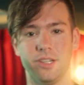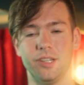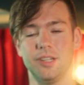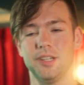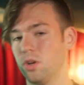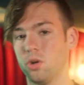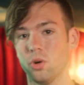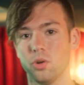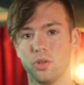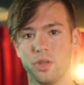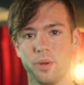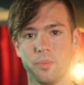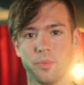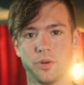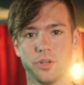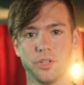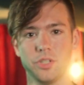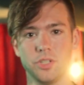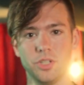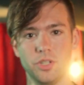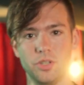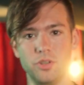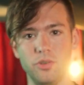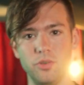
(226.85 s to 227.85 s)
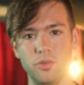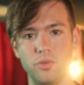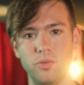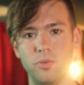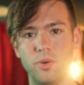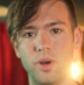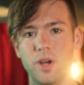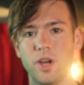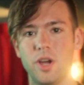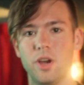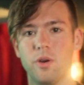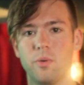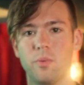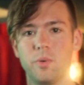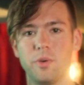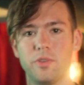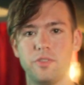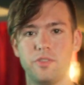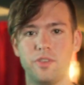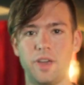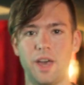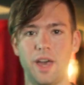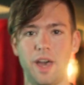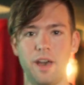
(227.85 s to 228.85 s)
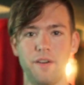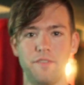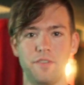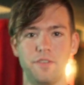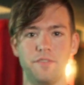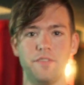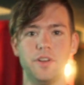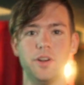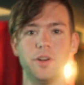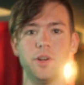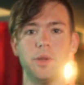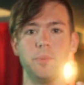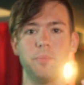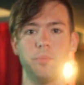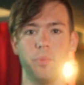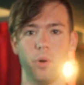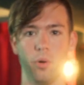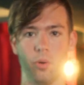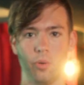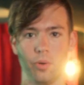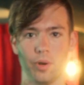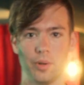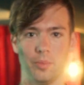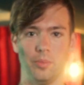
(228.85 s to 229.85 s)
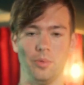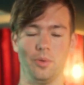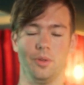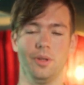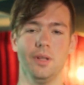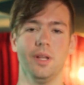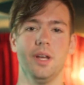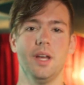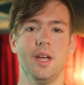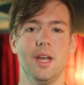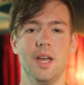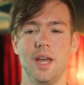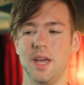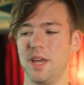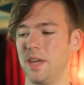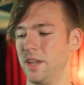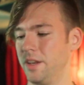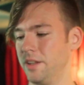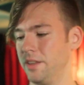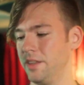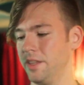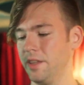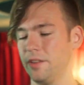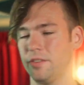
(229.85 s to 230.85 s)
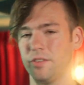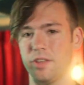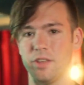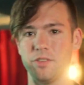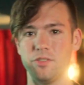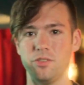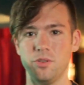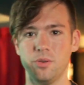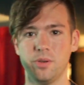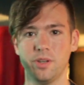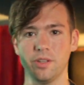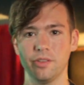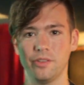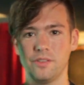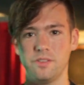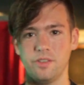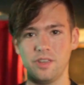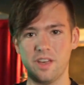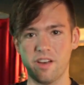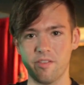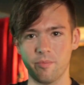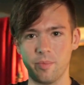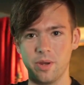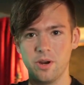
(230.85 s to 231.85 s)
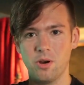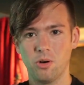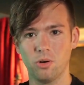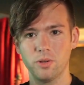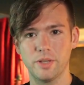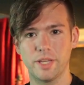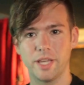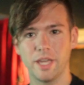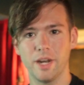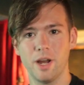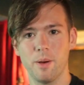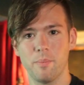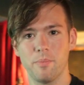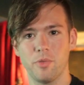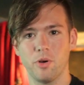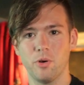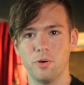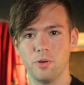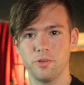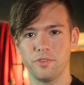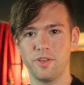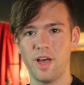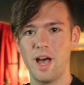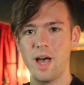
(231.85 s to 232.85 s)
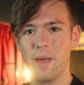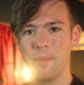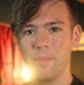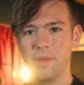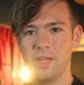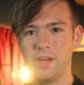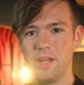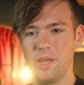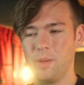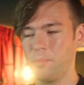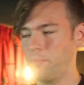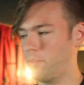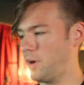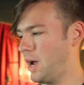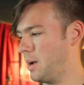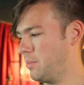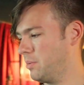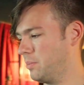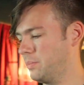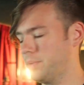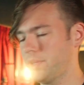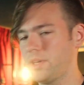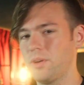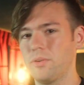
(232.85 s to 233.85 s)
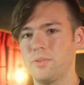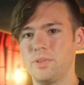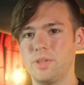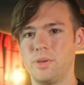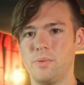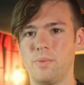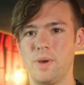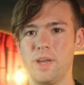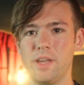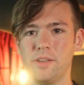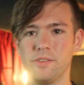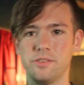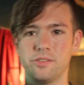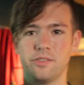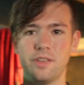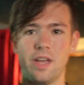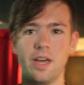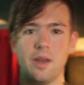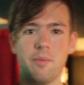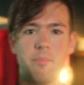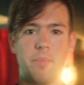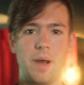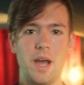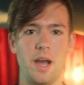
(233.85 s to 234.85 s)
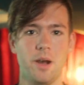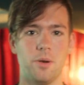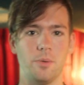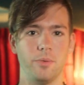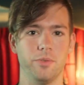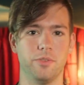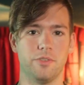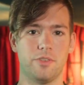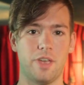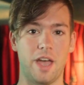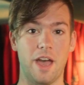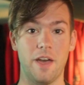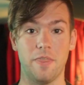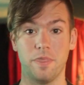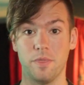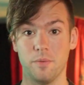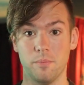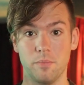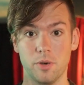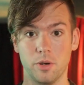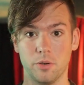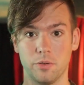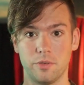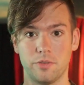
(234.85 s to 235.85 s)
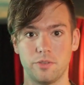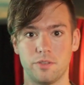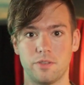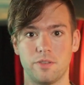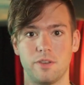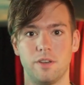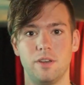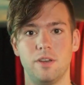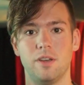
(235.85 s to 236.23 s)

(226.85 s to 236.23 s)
Goal number 2 was to have it very portable. And this, as you can see, I've been holding it up the whole time. It probably only weighs 10 pounds at the most.